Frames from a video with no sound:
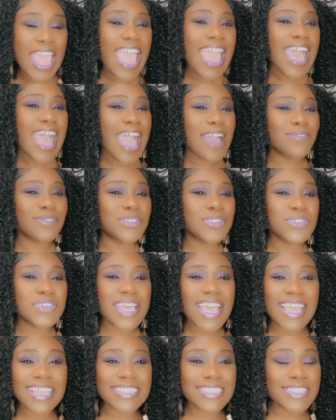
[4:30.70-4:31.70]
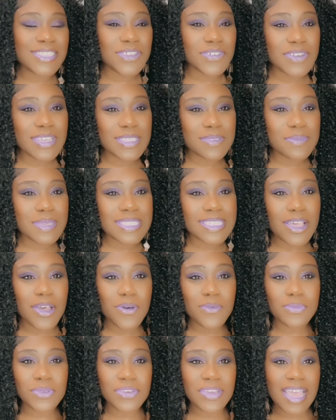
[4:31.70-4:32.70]
How was you guys this Christmas? I
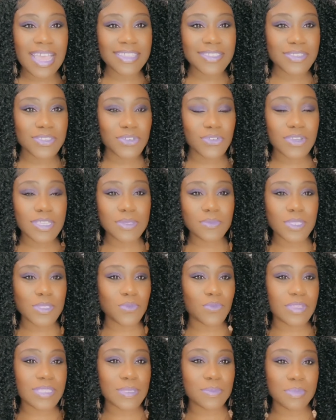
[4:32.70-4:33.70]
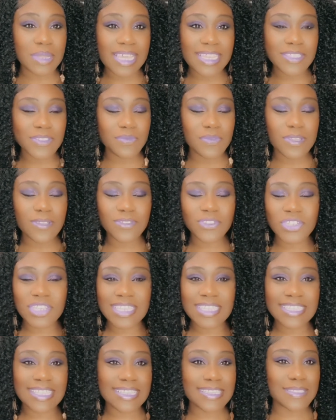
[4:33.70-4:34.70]
hope you guys this Christmas was blissful,
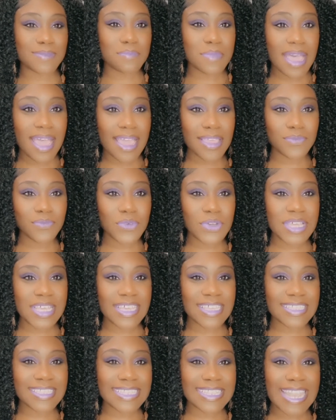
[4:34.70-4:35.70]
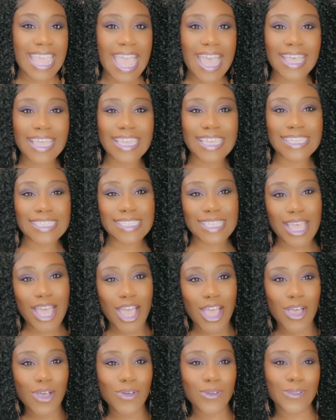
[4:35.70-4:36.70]
just as mine was. Now it's
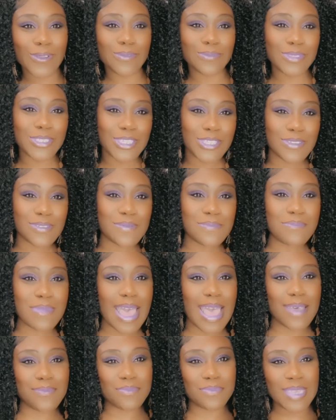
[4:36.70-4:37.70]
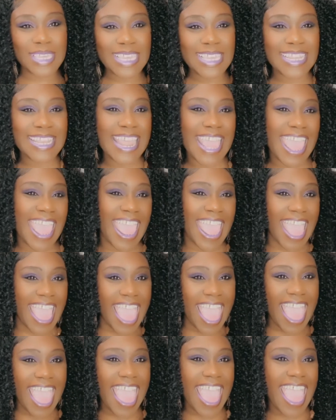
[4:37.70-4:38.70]
on to my b-day.
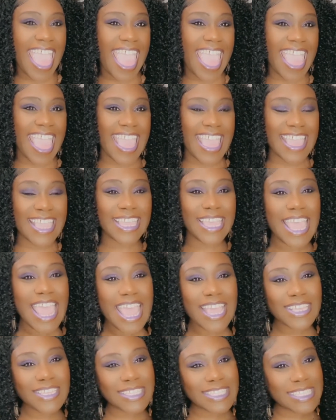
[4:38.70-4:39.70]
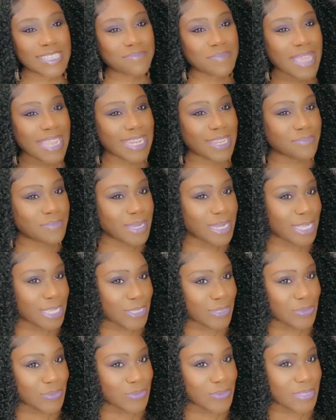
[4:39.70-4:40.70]
Hey, you see my little
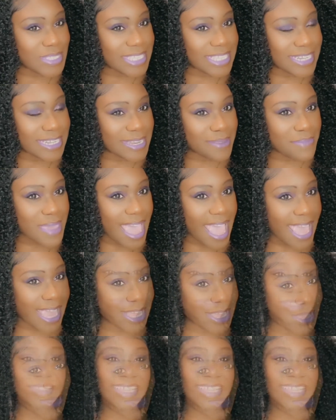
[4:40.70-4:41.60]
balloons in the back?